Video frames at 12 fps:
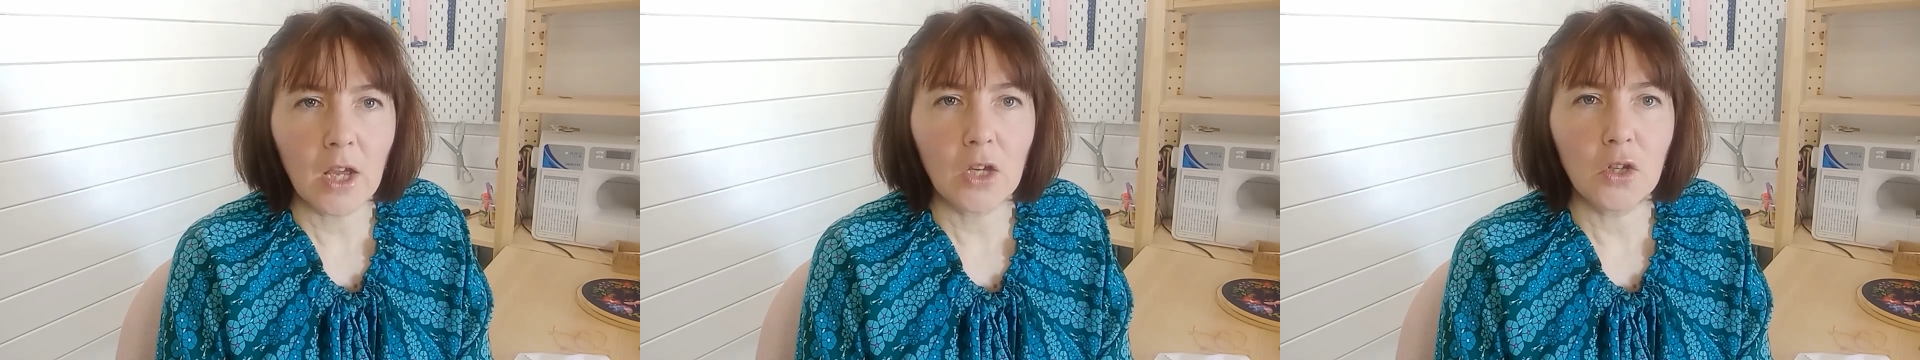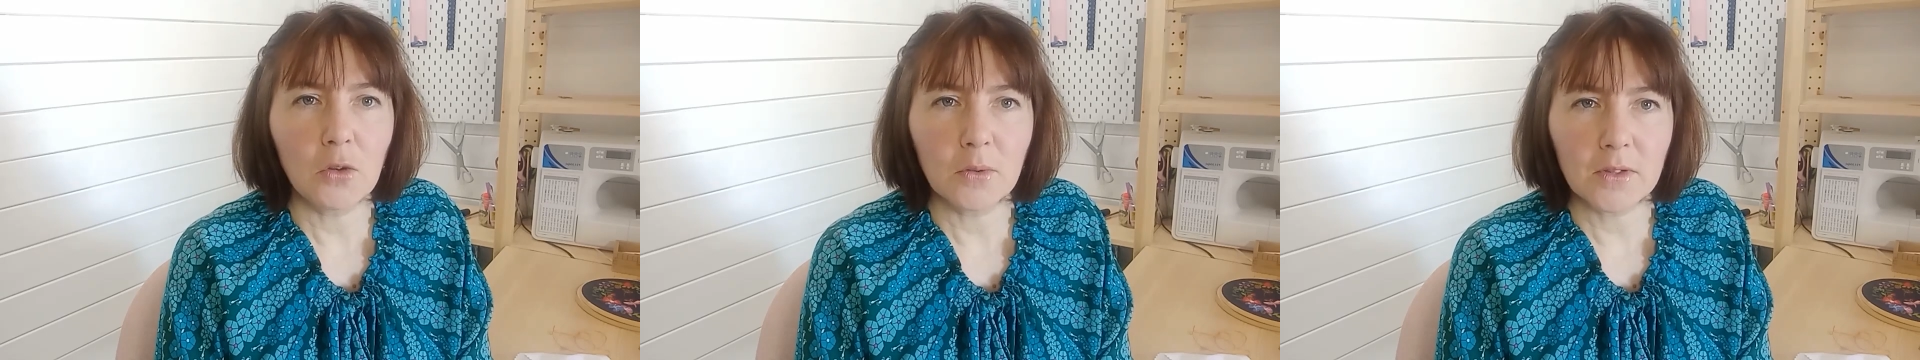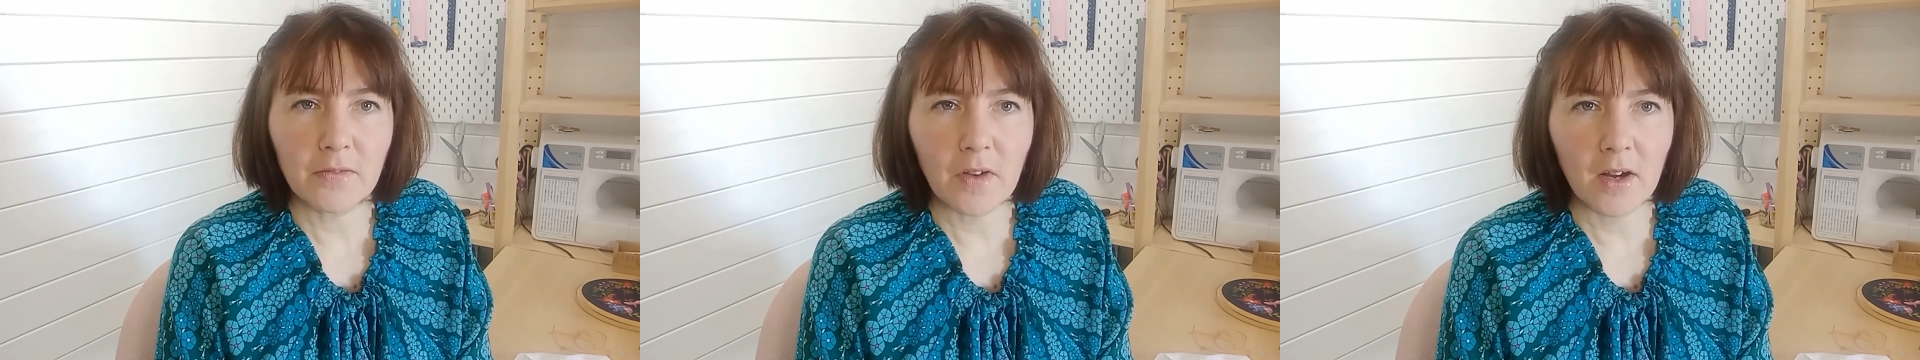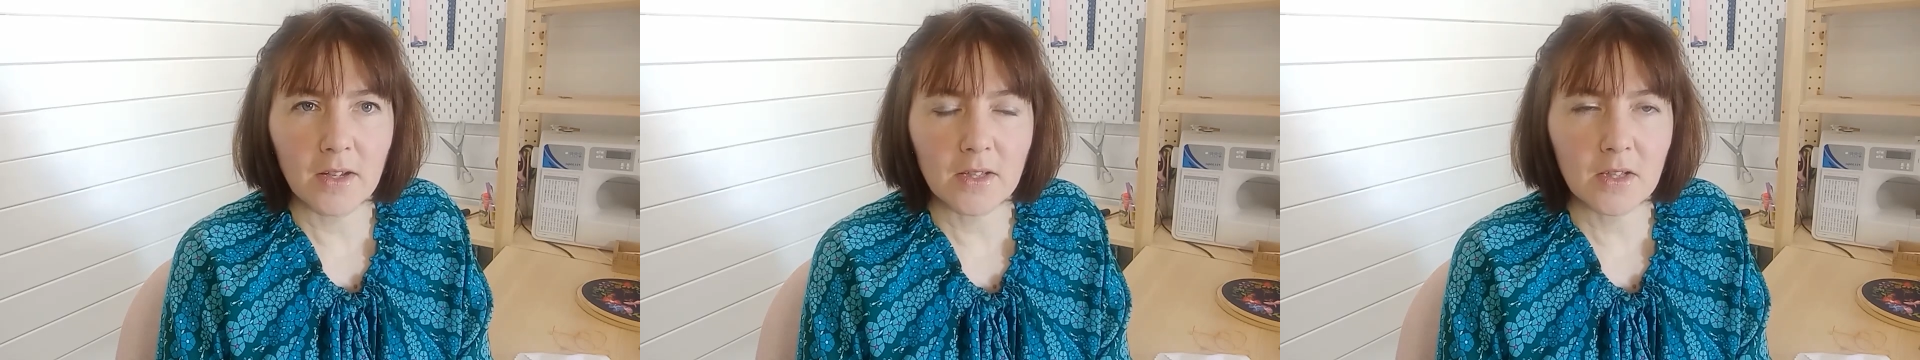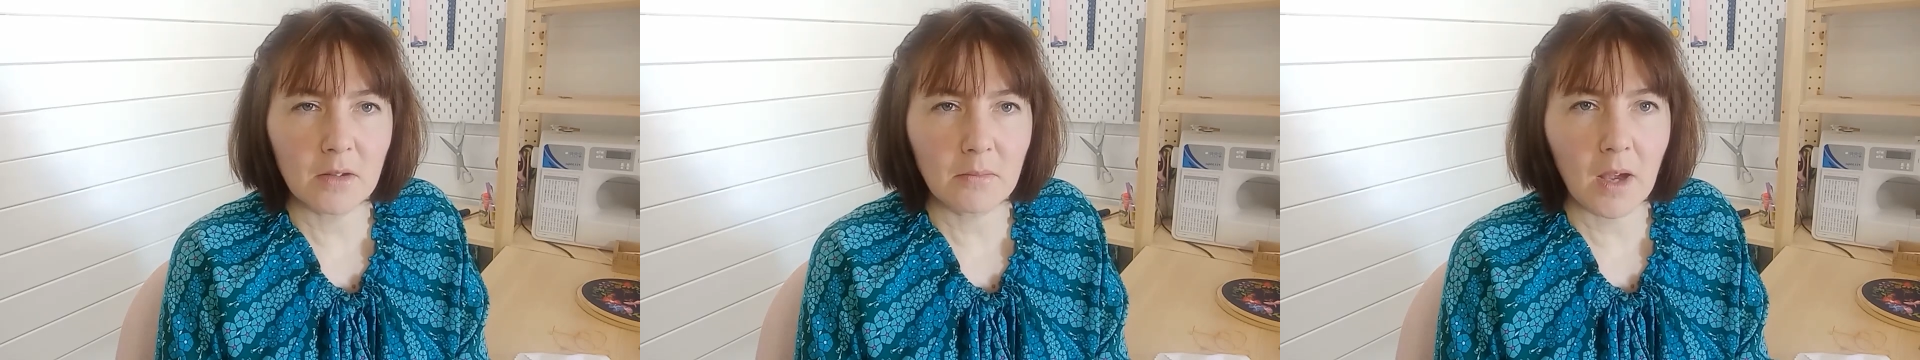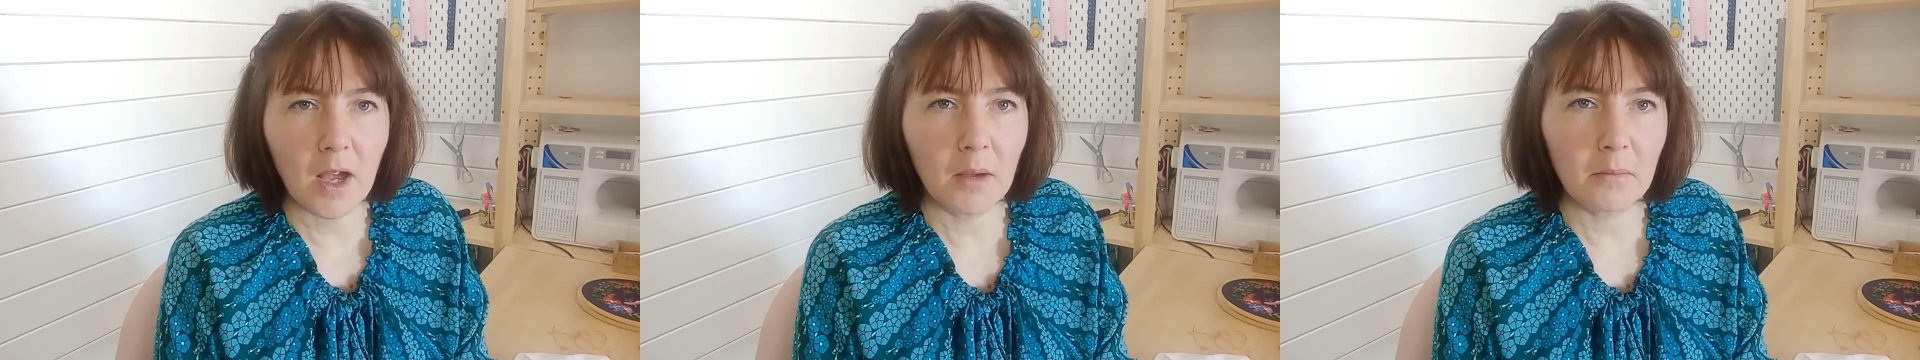you will find some
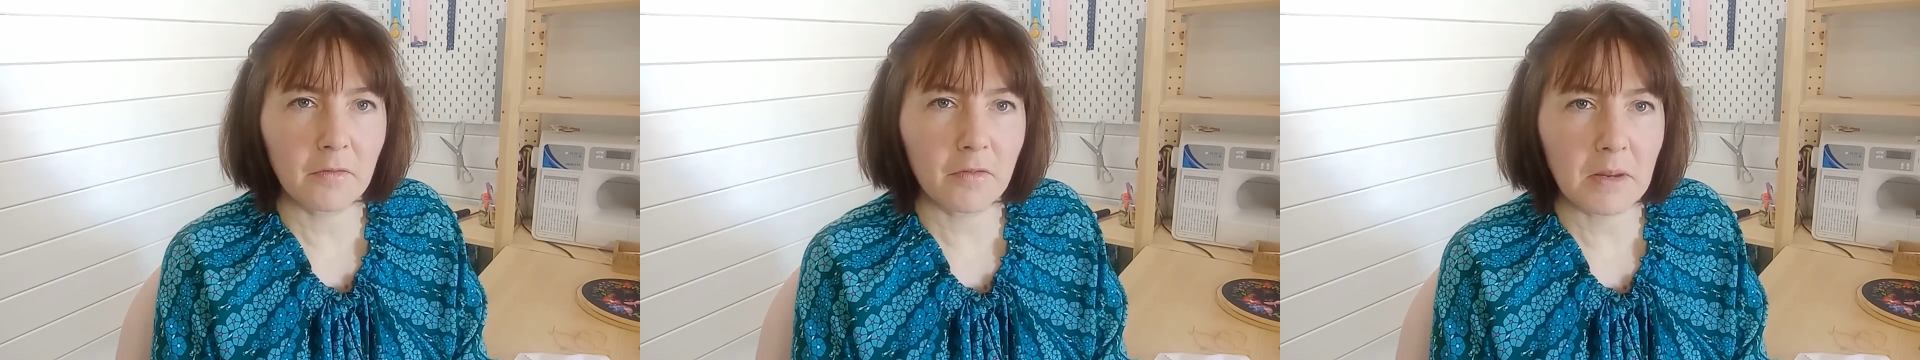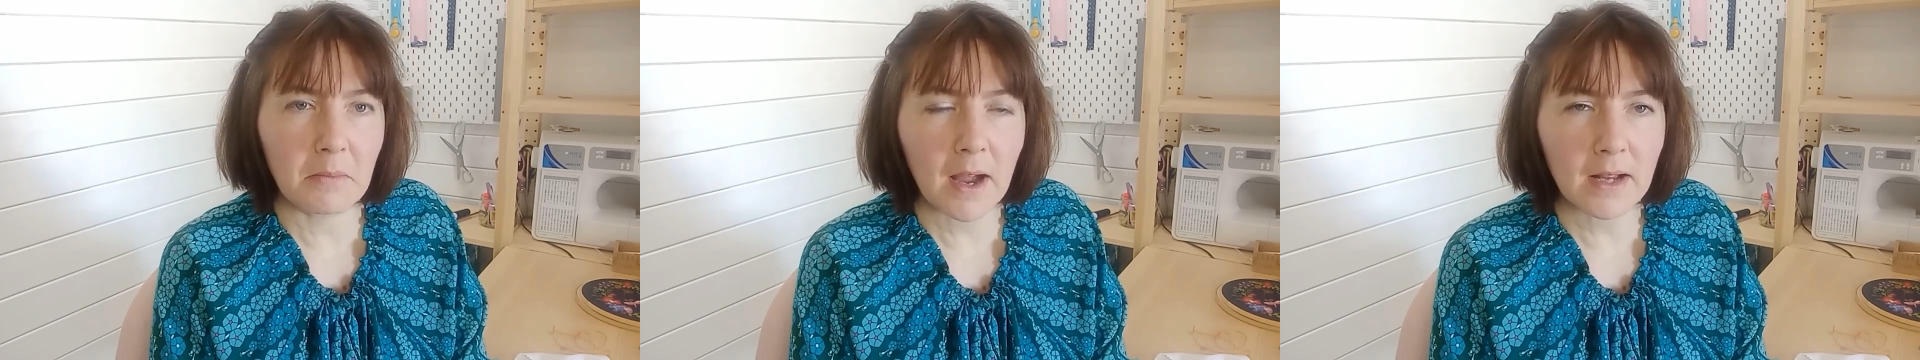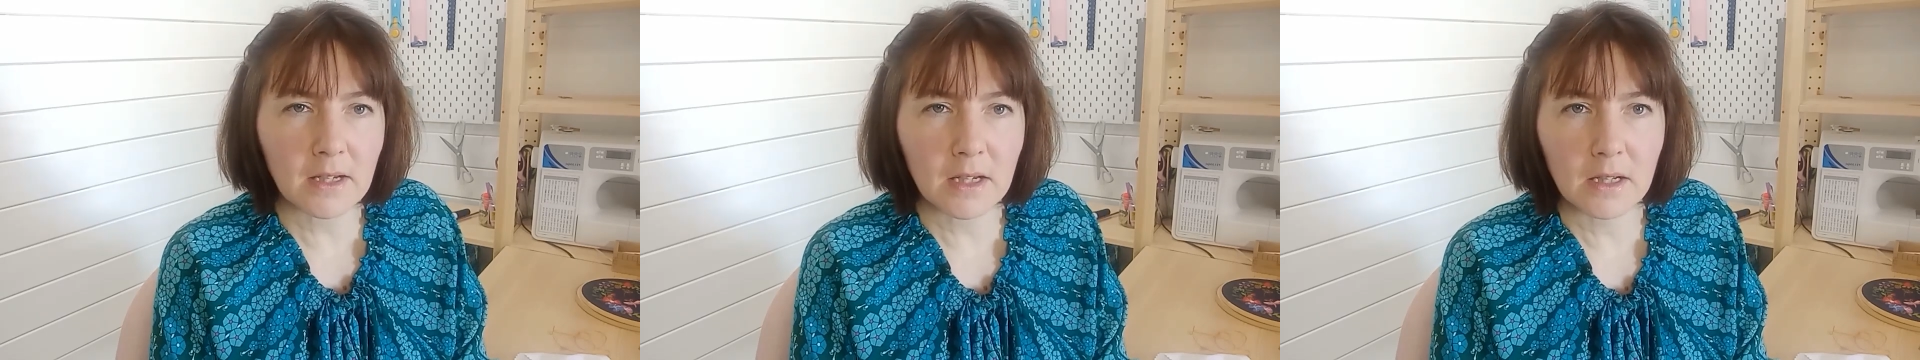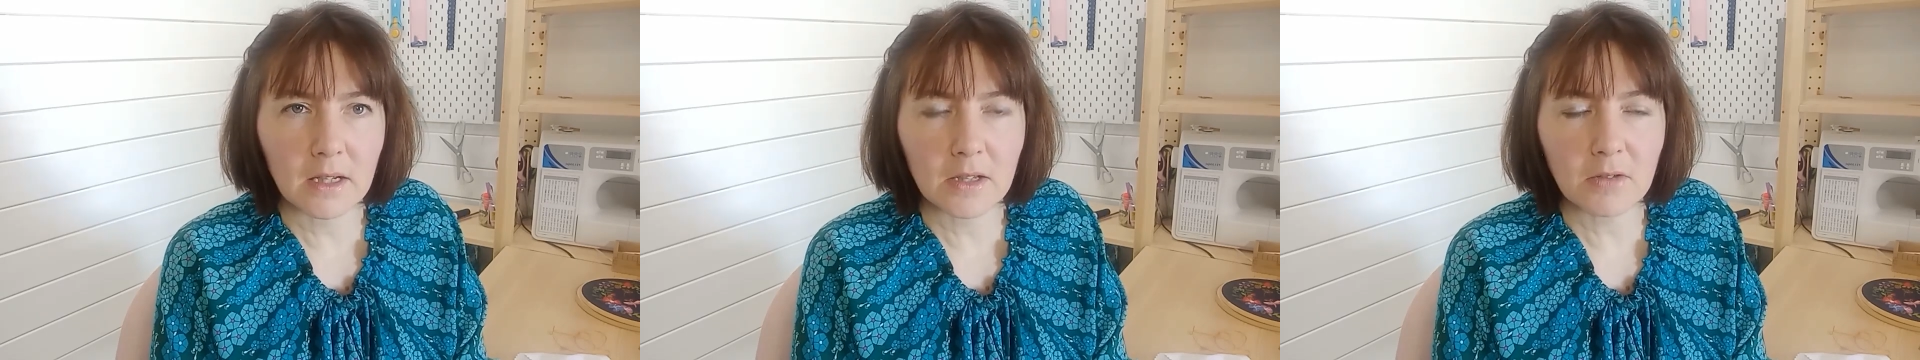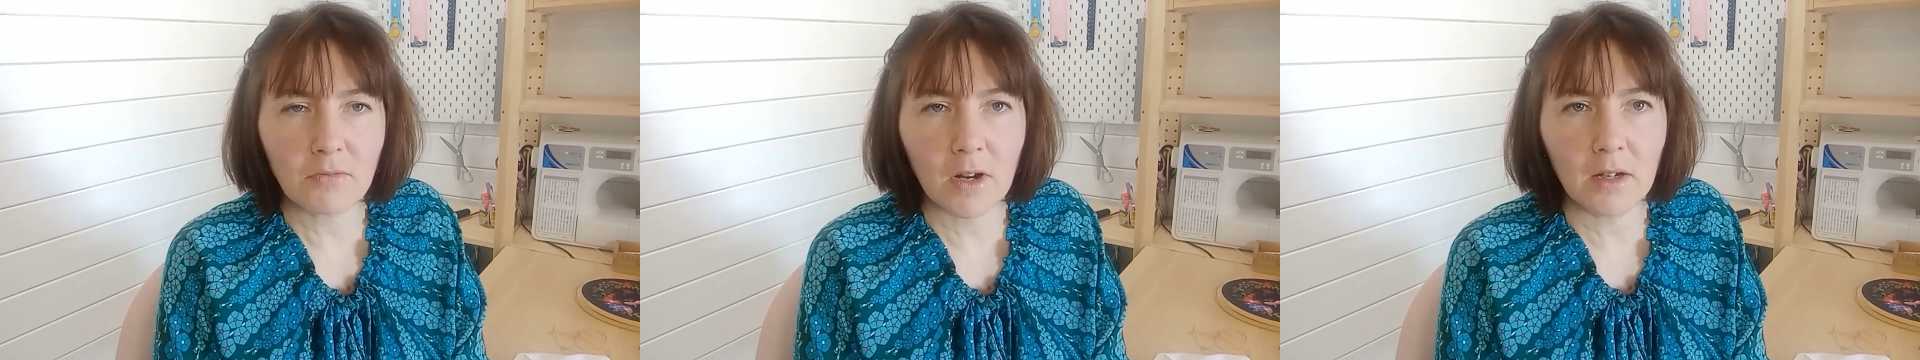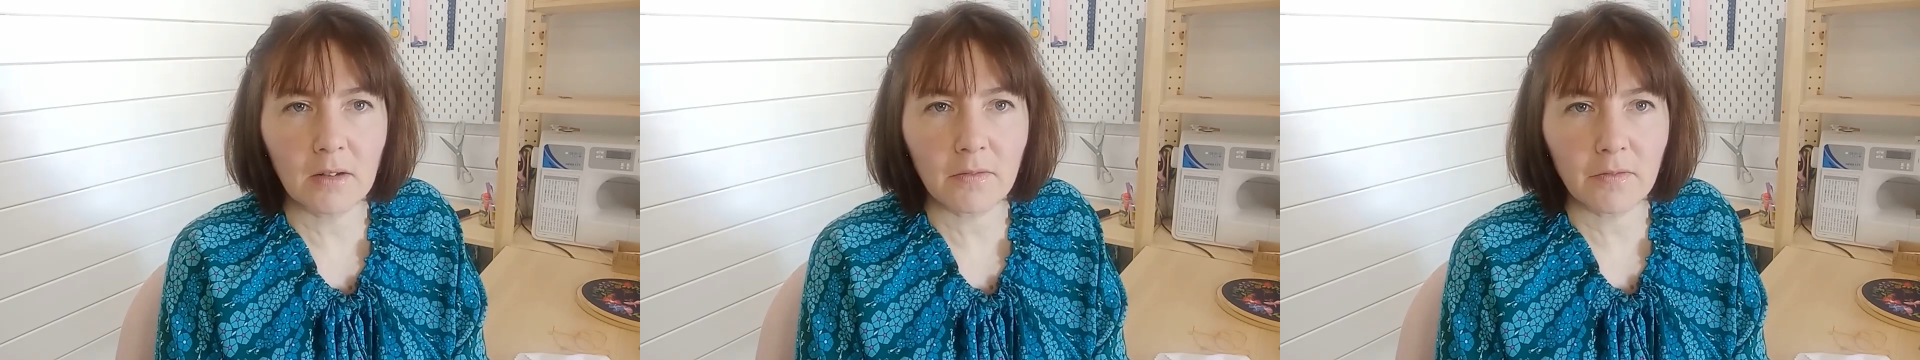um, free patterns run